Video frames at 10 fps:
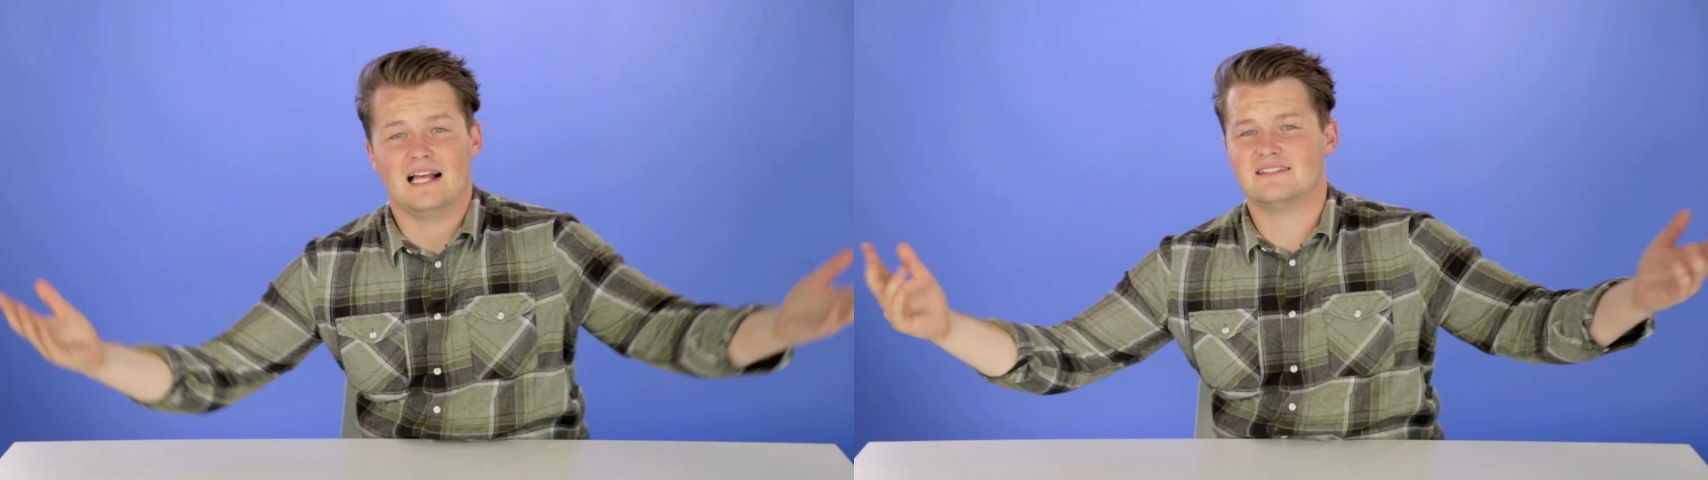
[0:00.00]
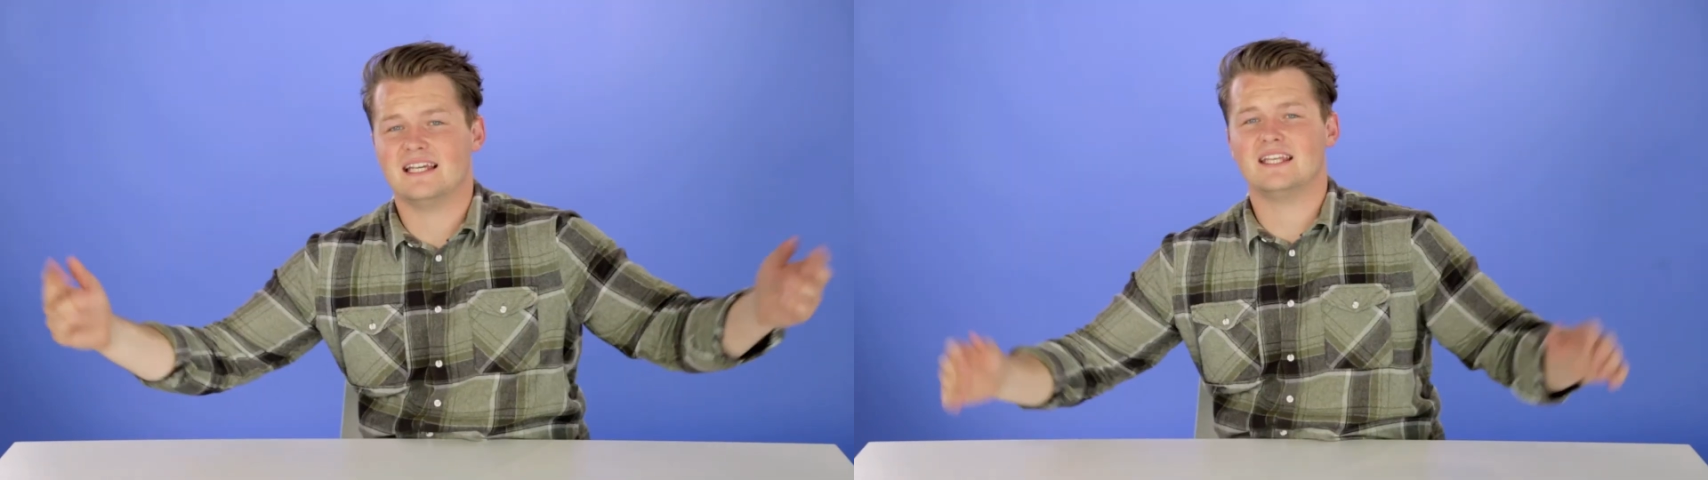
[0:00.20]

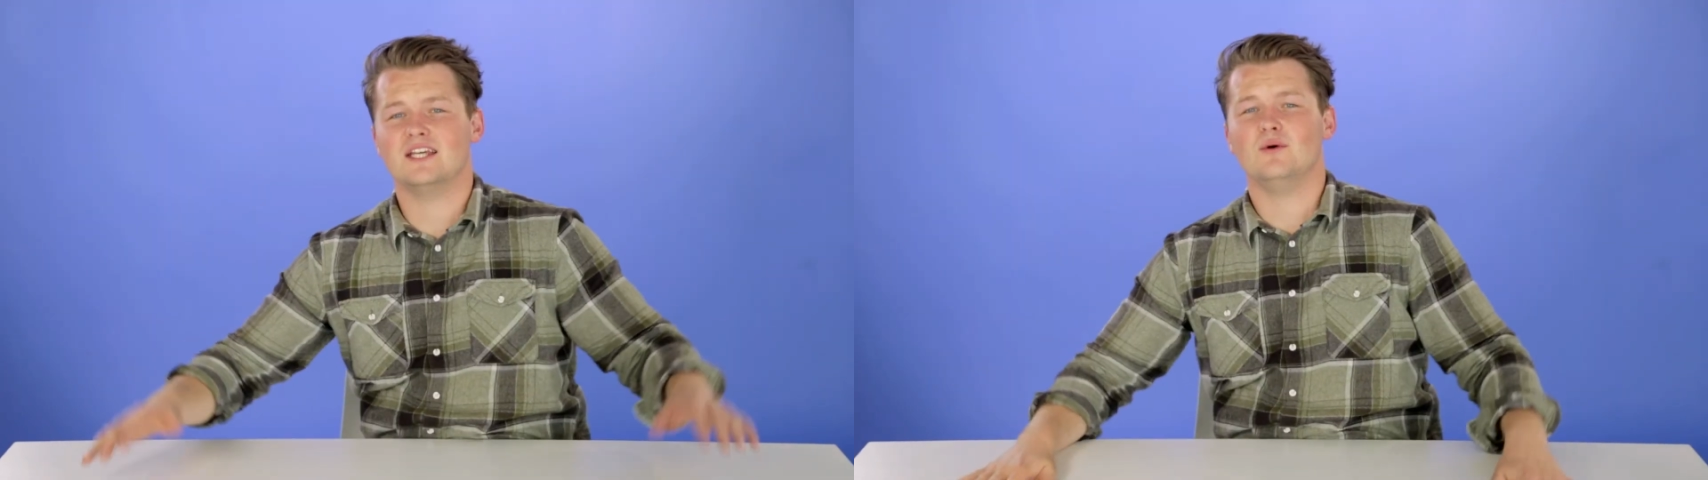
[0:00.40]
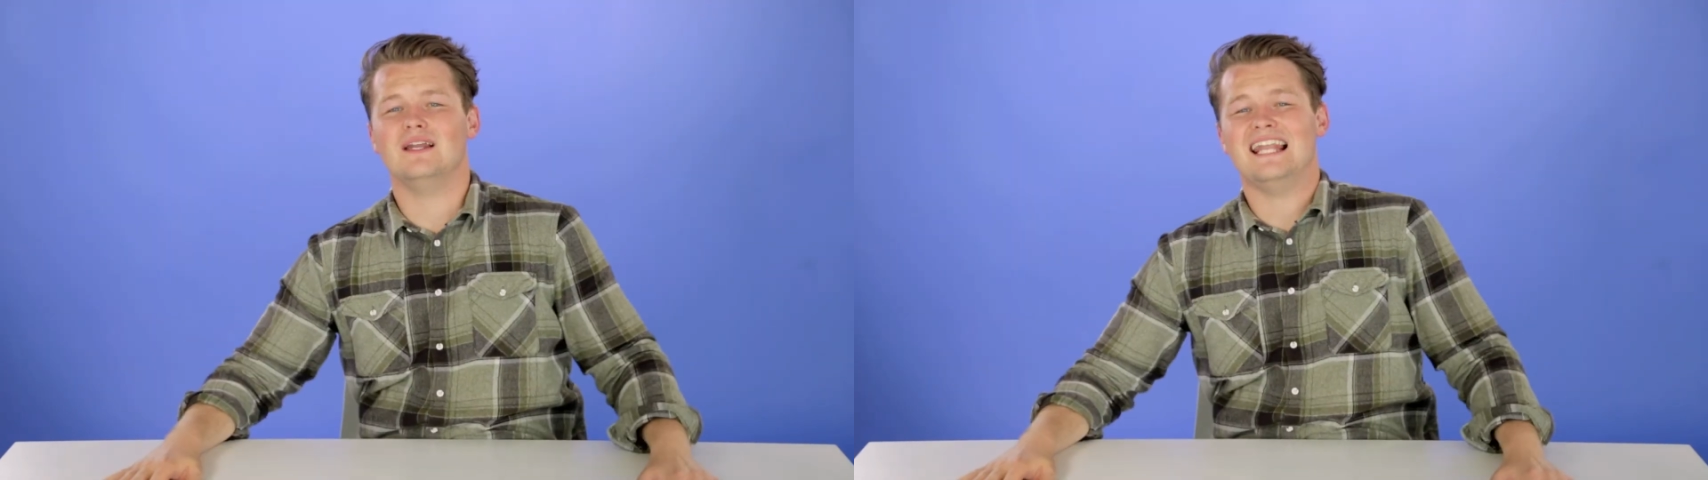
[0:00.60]
It'll
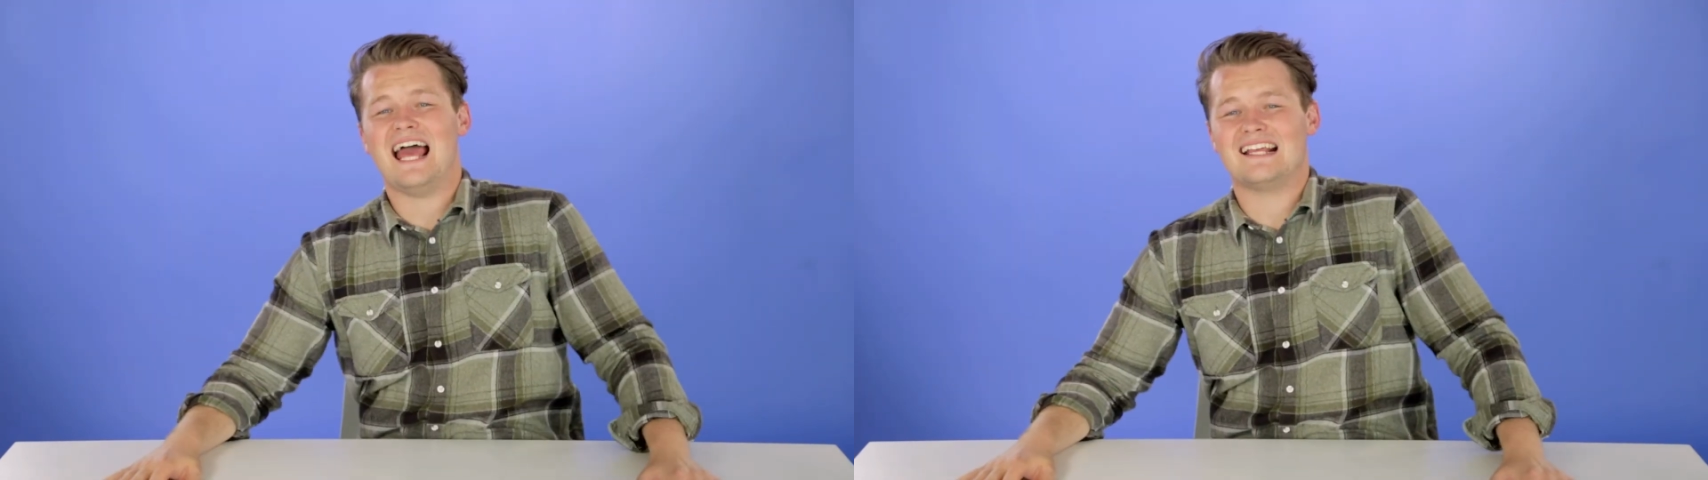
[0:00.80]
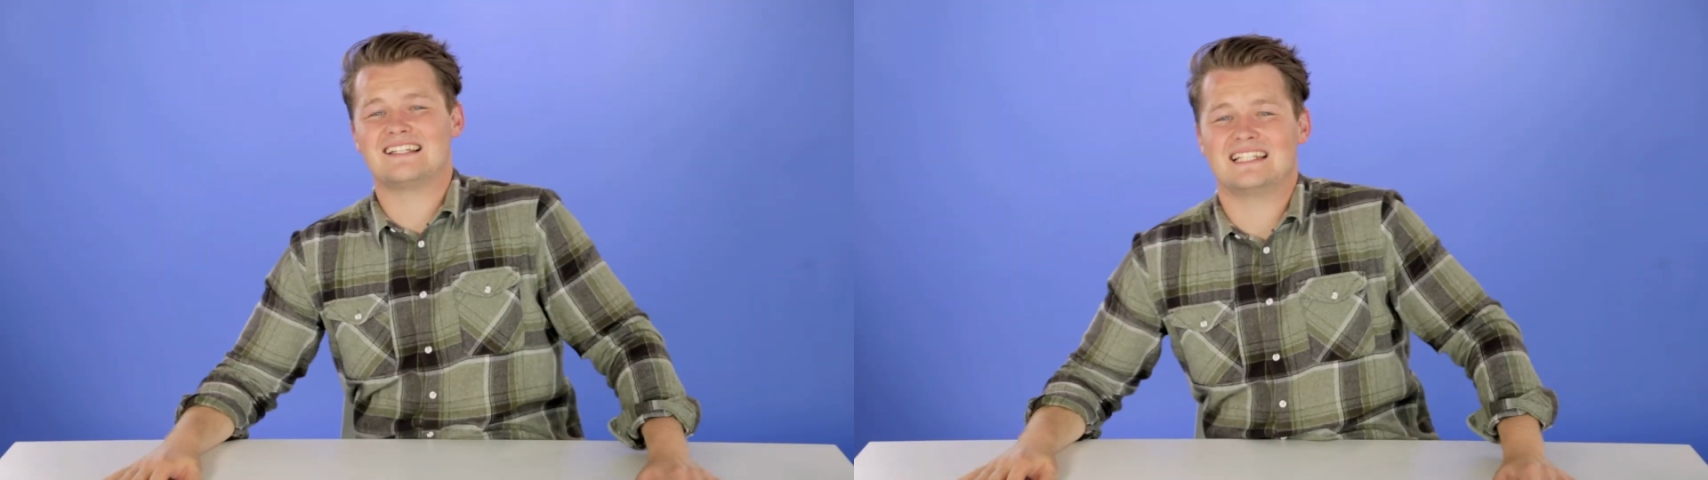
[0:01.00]
take you
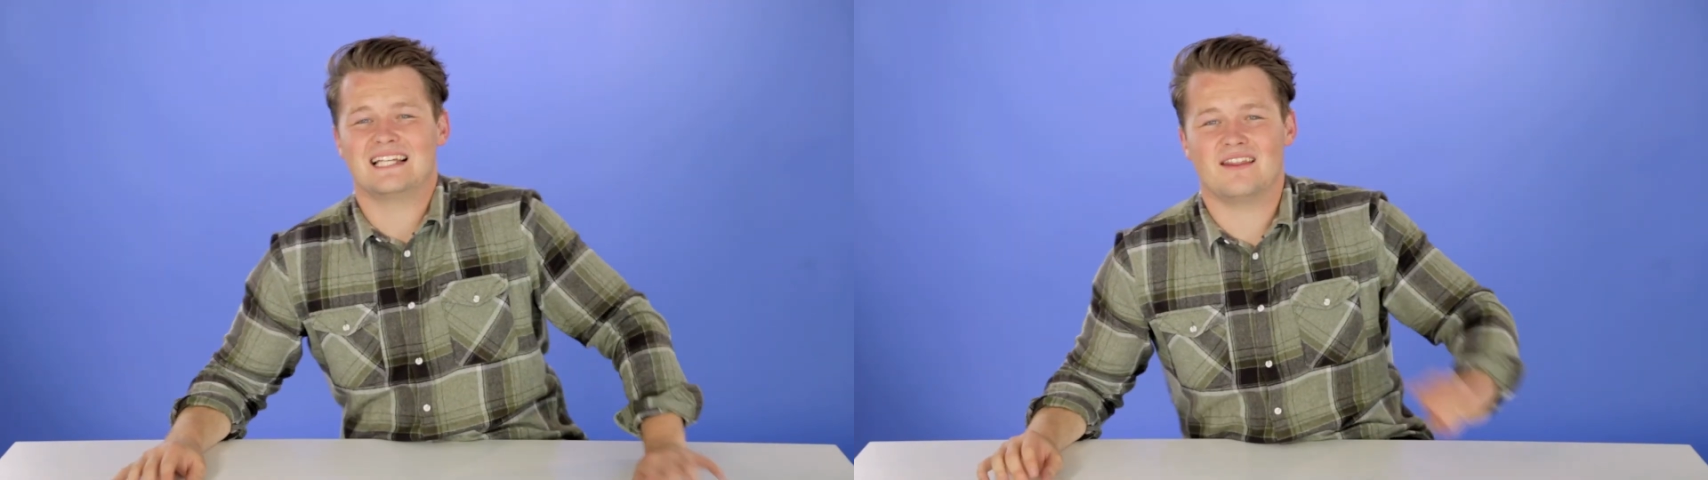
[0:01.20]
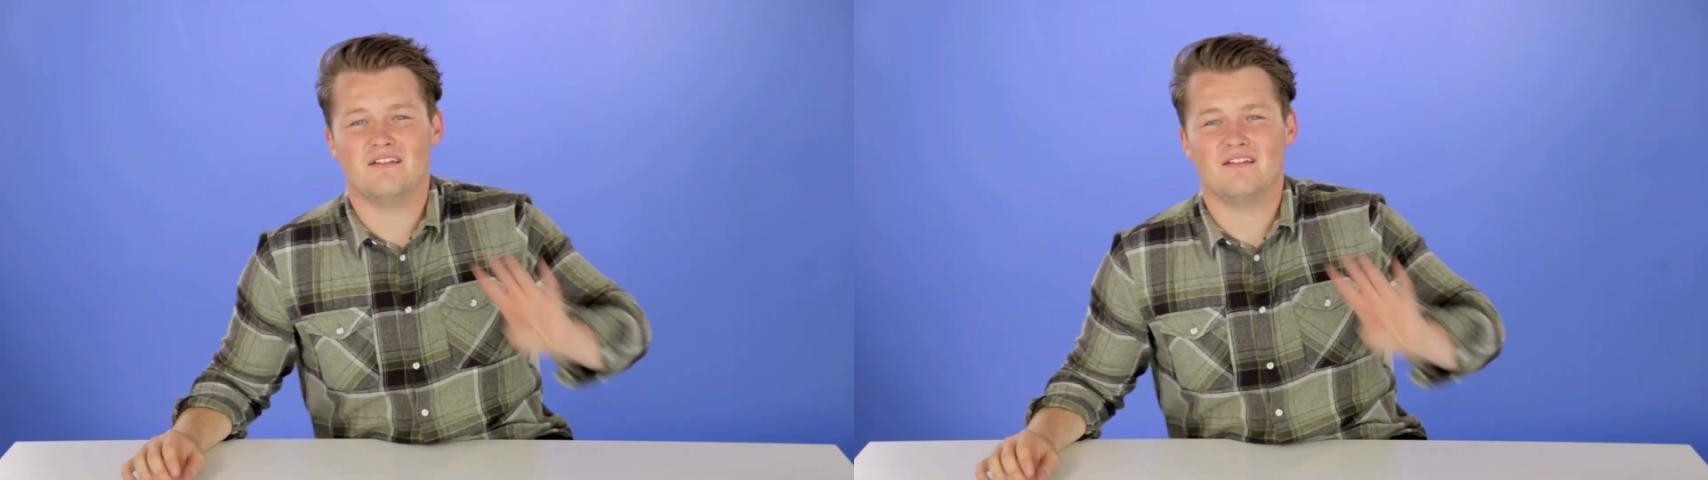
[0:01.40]
less